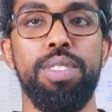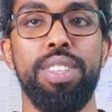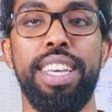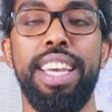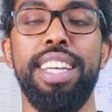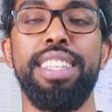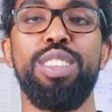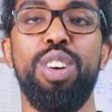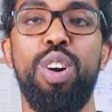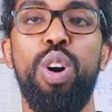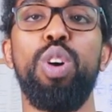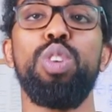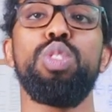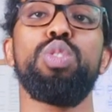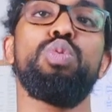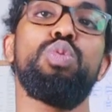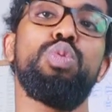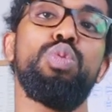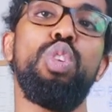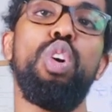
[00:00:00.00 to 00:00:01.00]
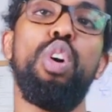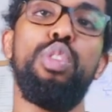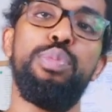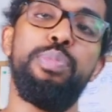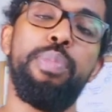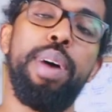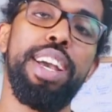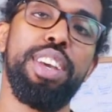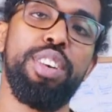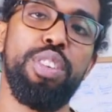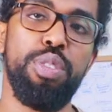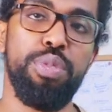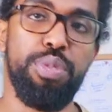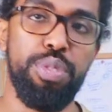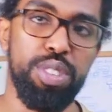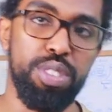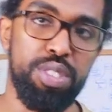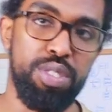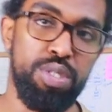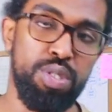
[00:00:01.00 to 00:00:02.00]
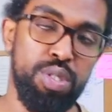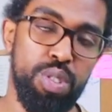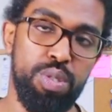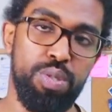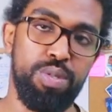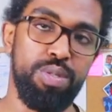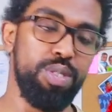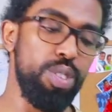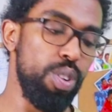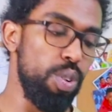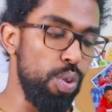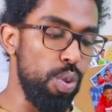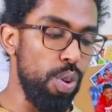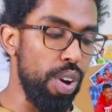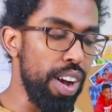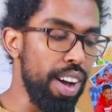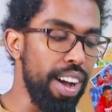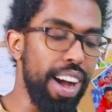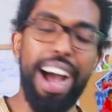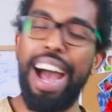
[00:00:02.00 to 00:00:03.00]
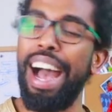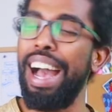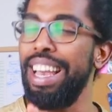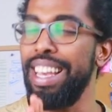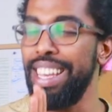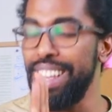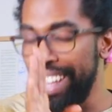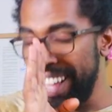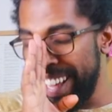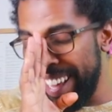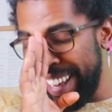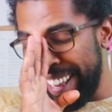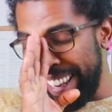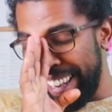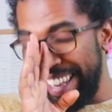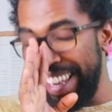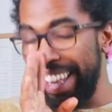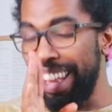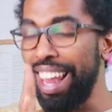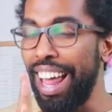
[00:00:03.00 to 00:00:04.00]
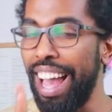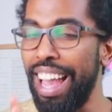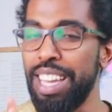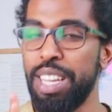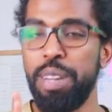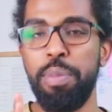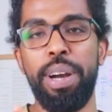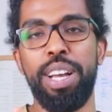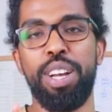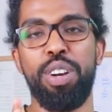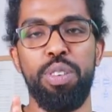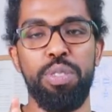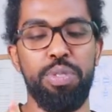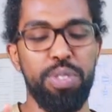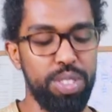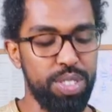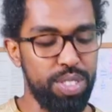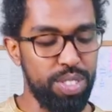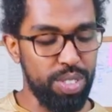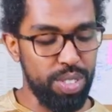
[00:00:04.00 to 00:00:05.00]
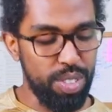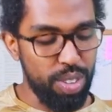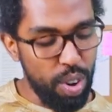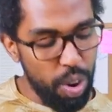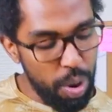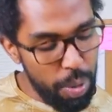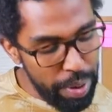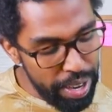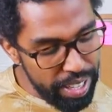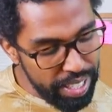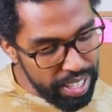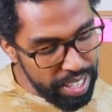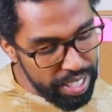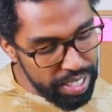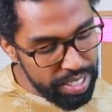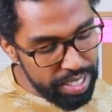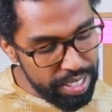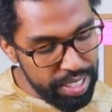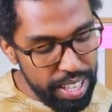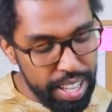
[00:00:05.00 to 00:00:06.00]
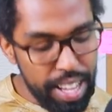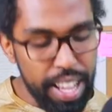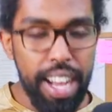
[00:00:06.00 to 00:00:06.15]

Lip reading: get out of my comfort zone. So I like my comfort zone all my days.